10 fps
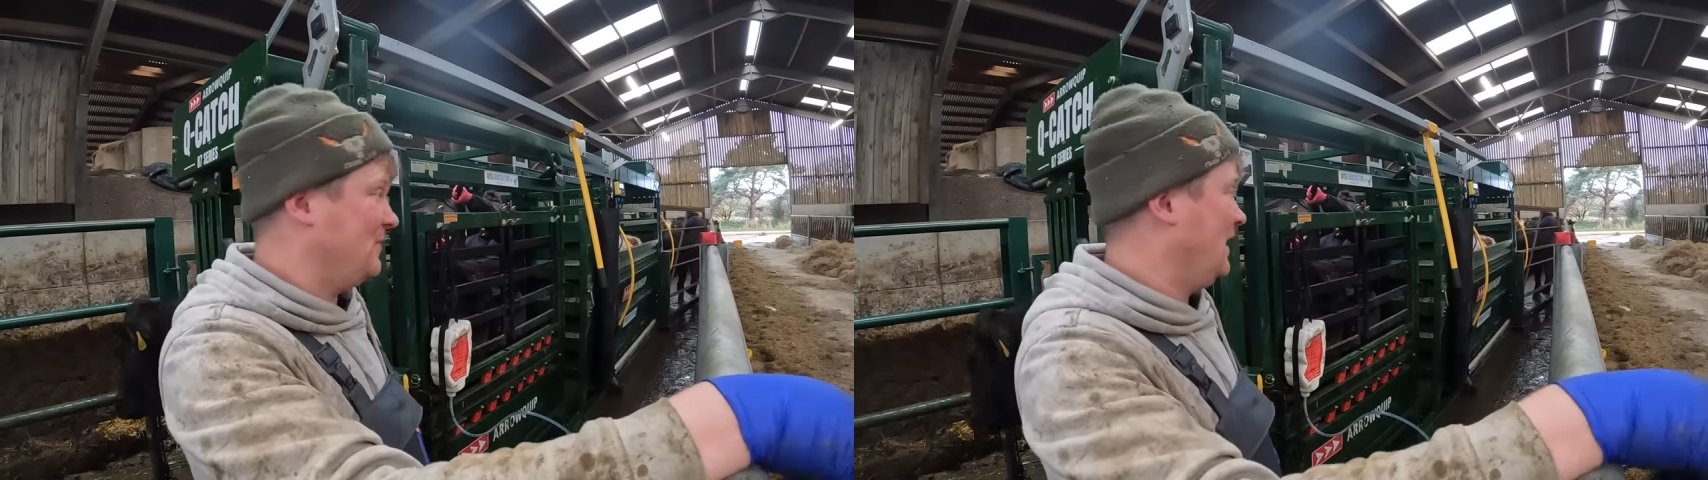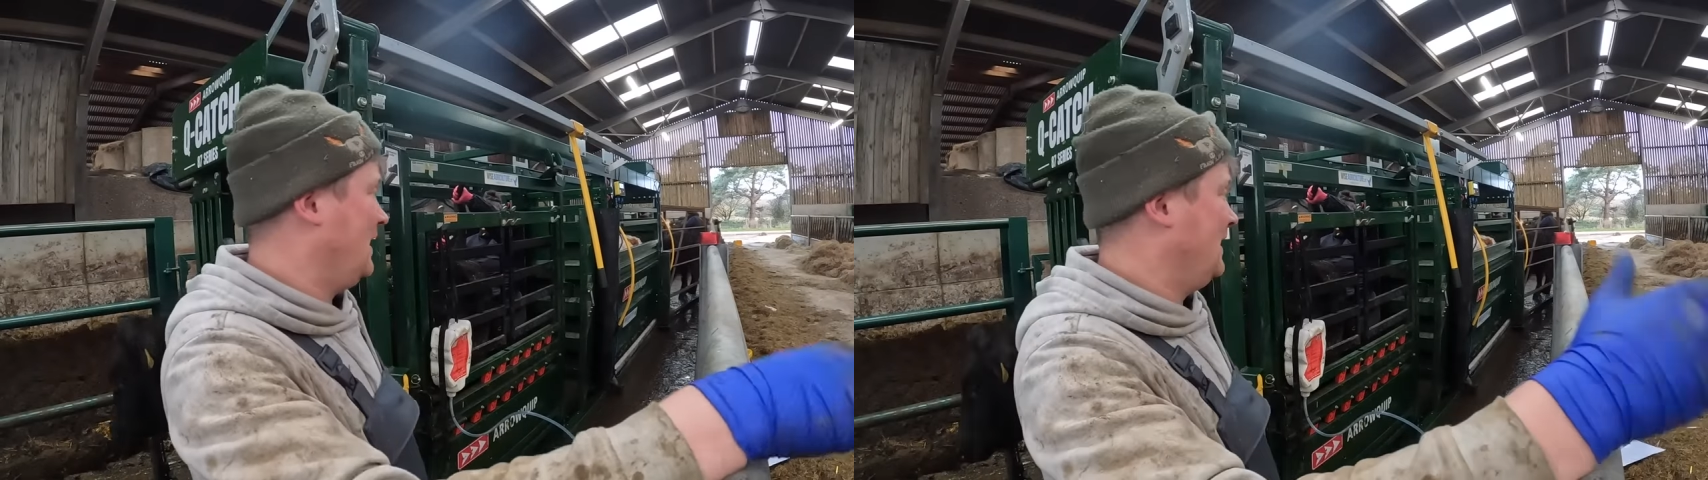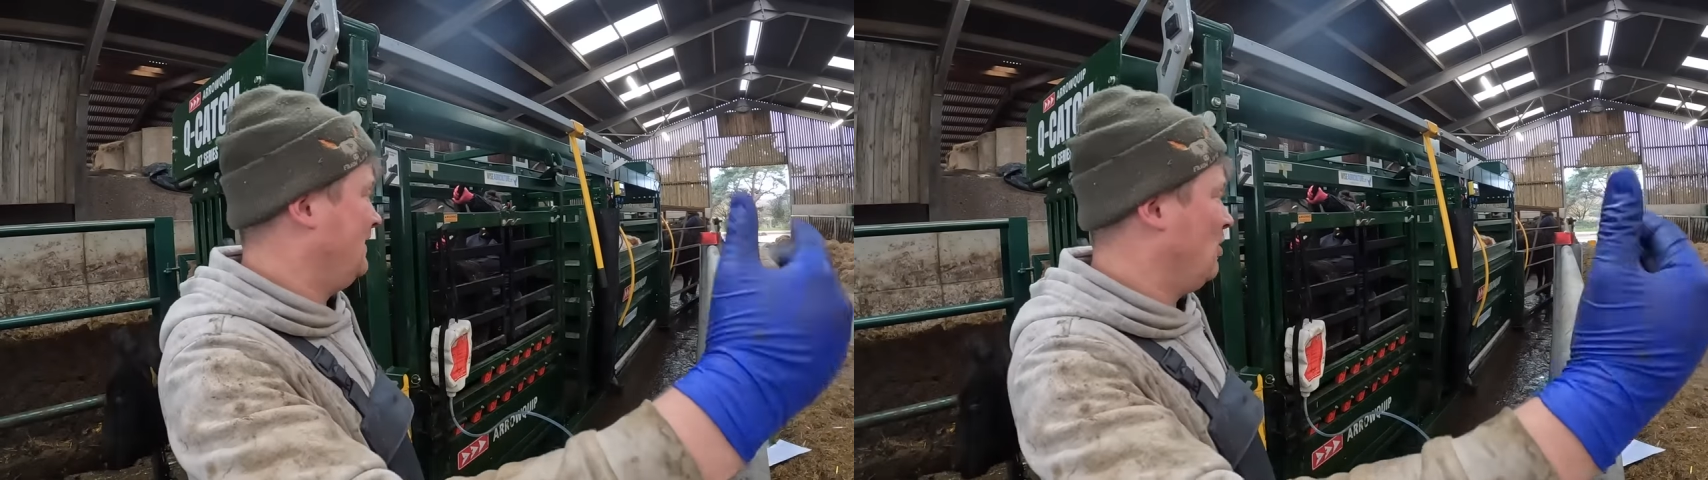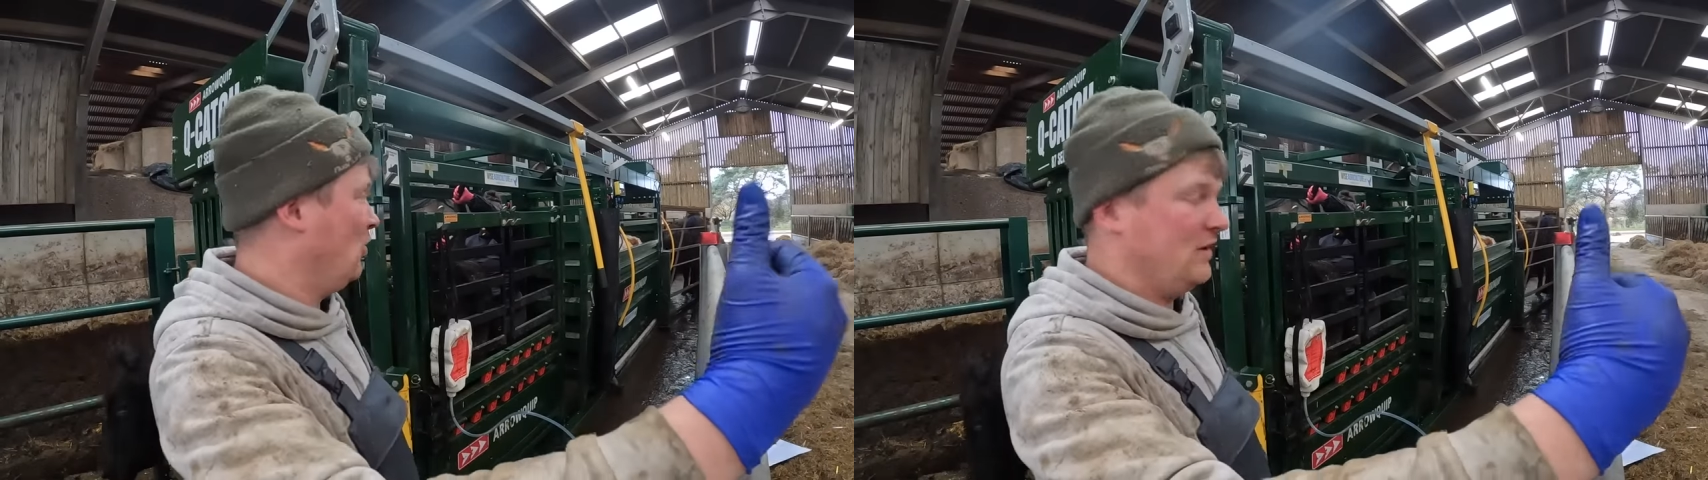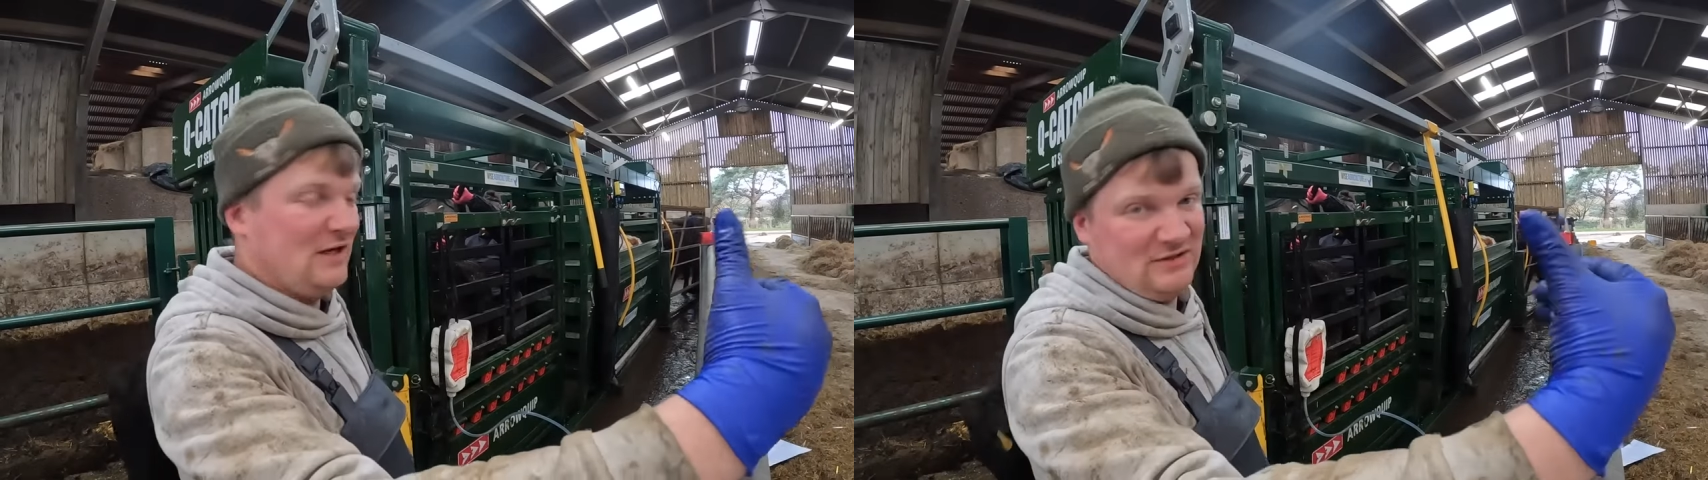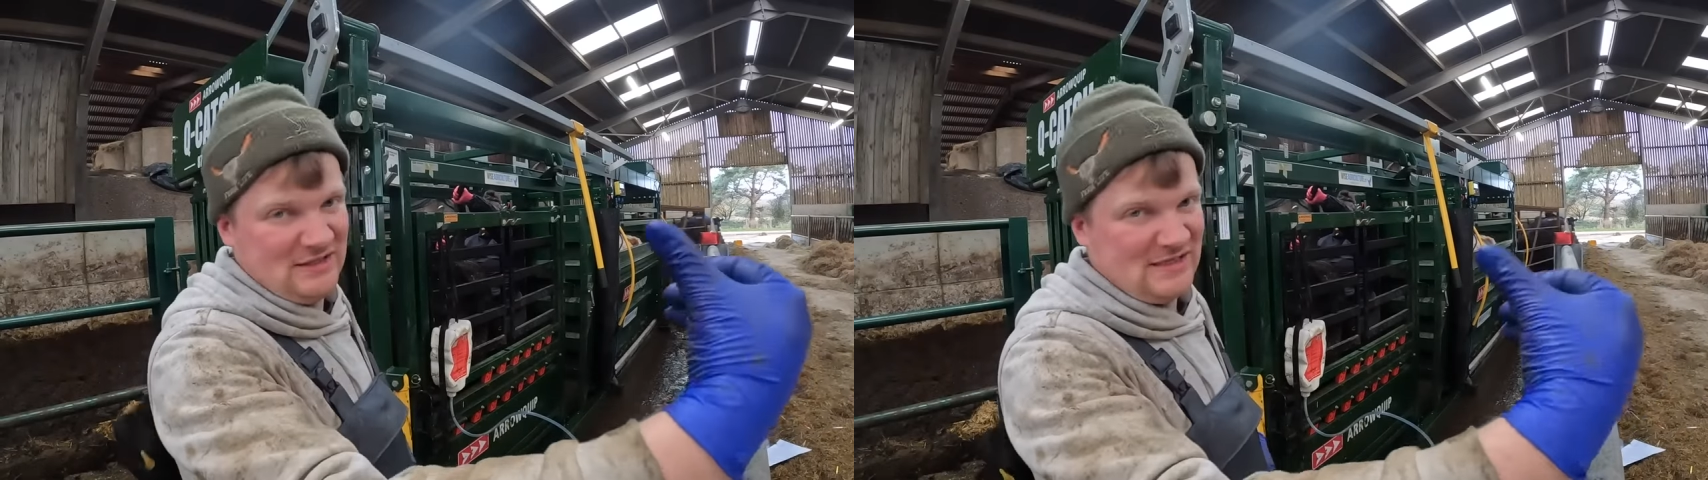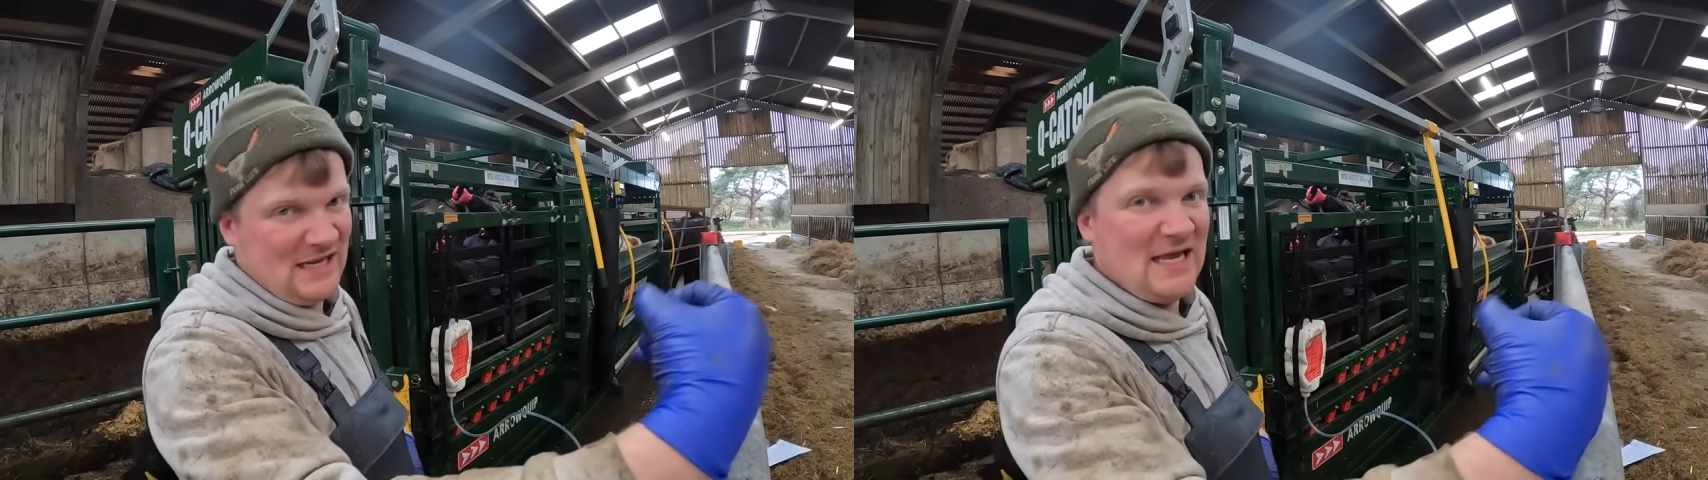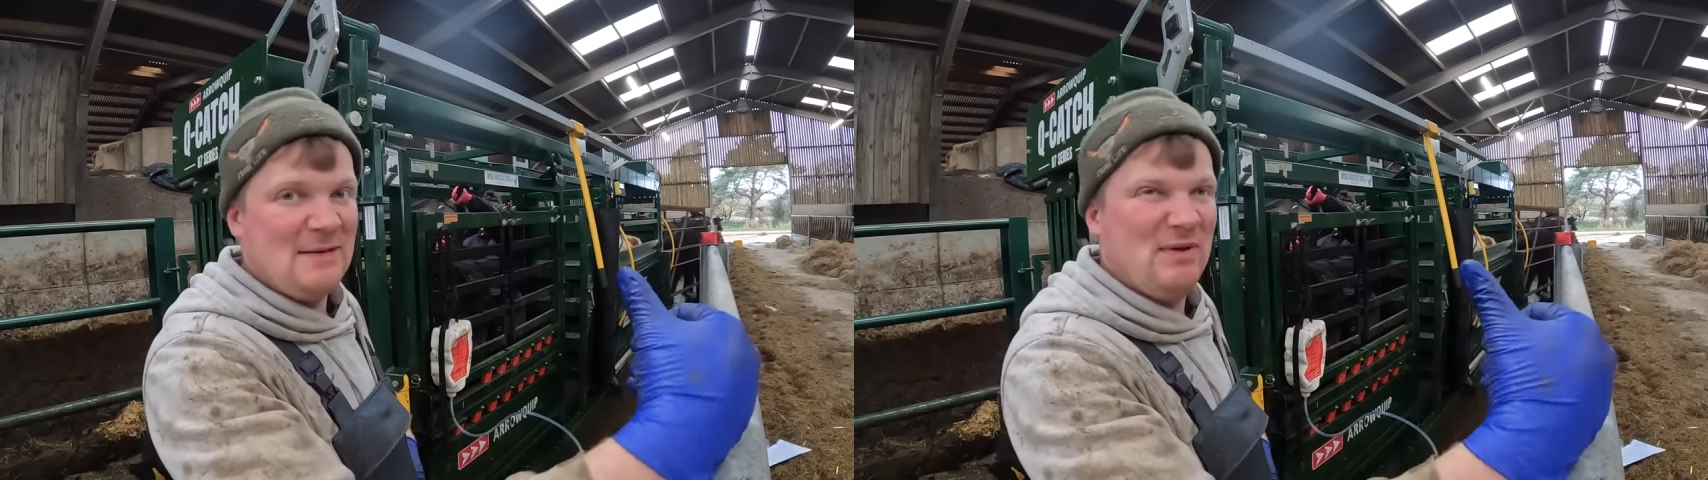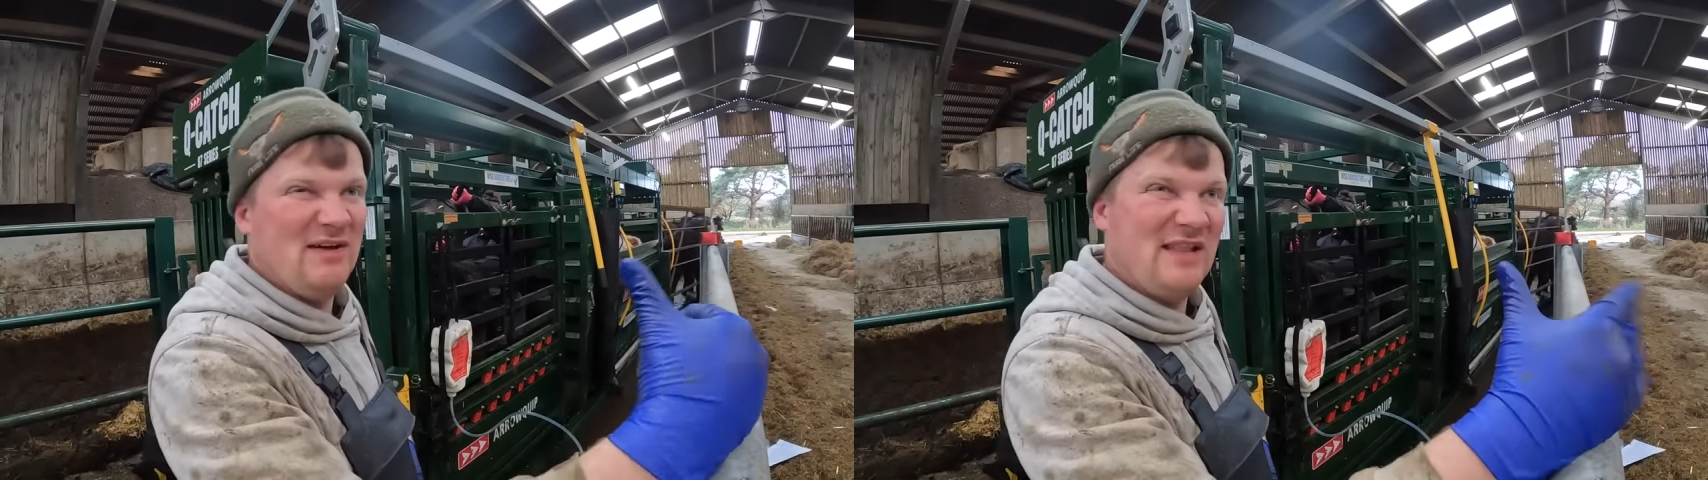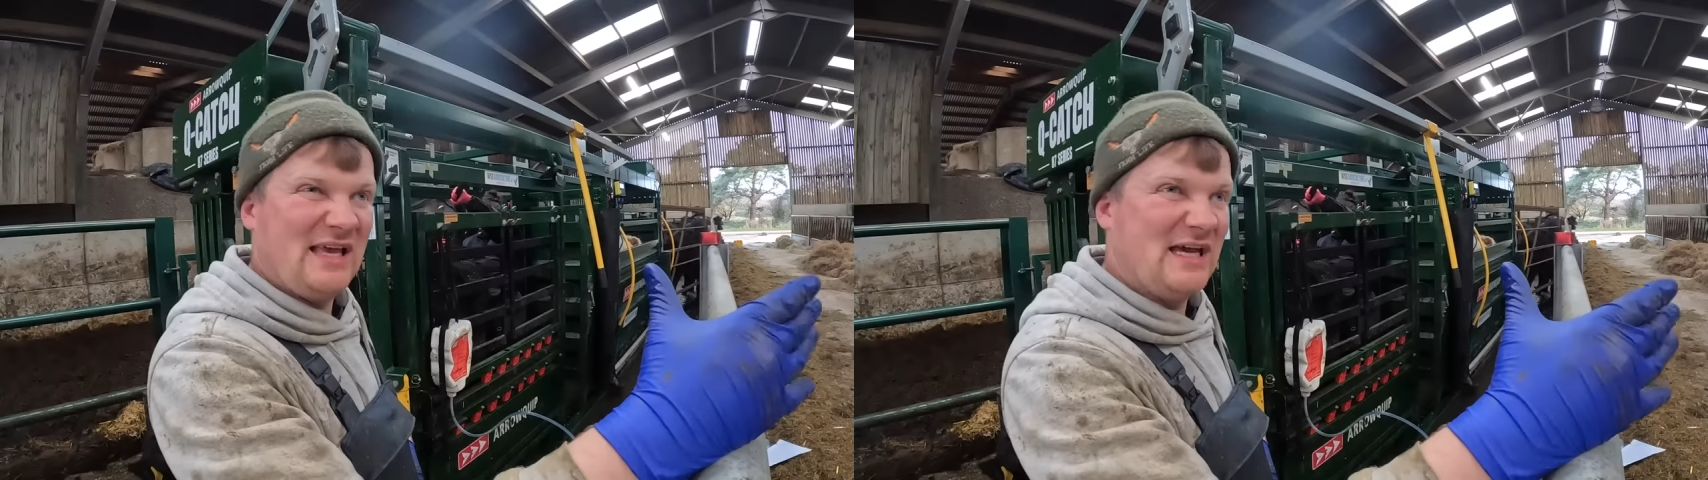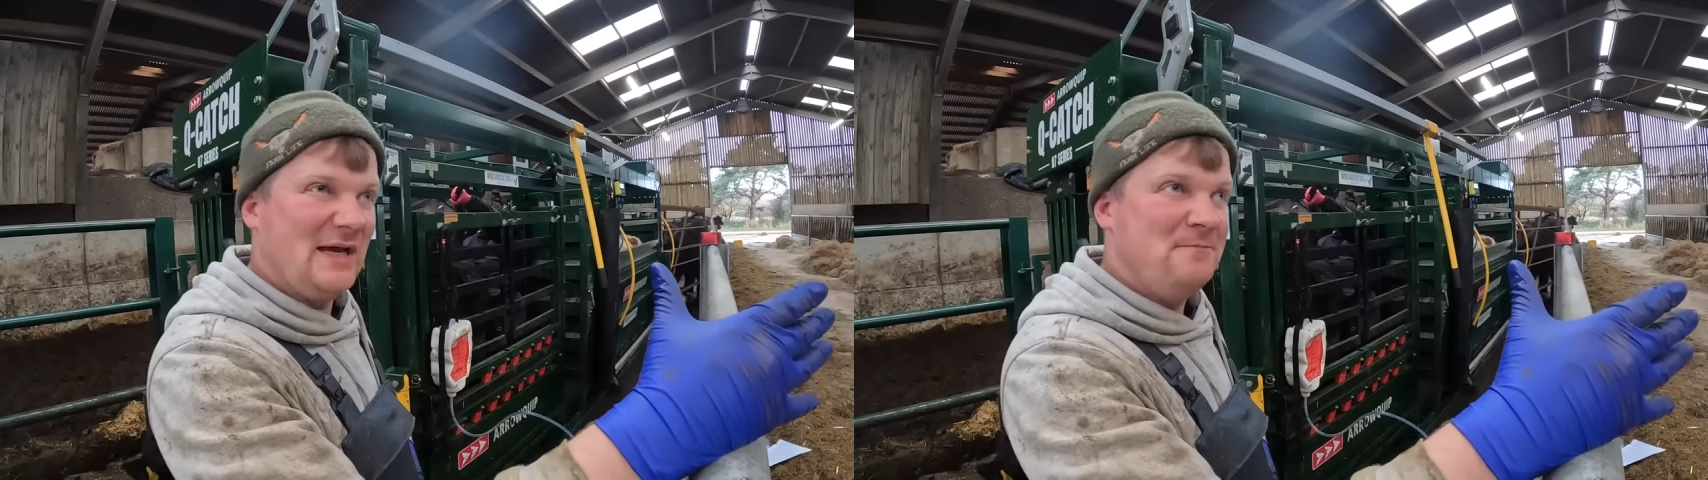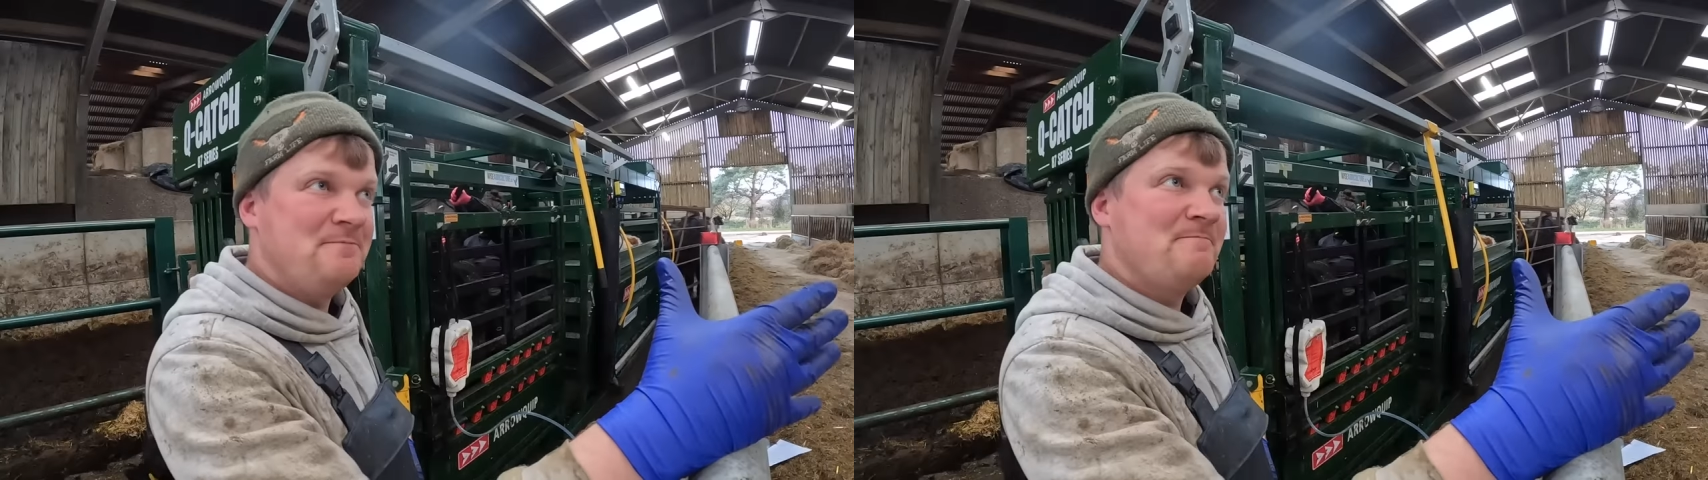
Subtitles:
Oak Hill did a bit of like a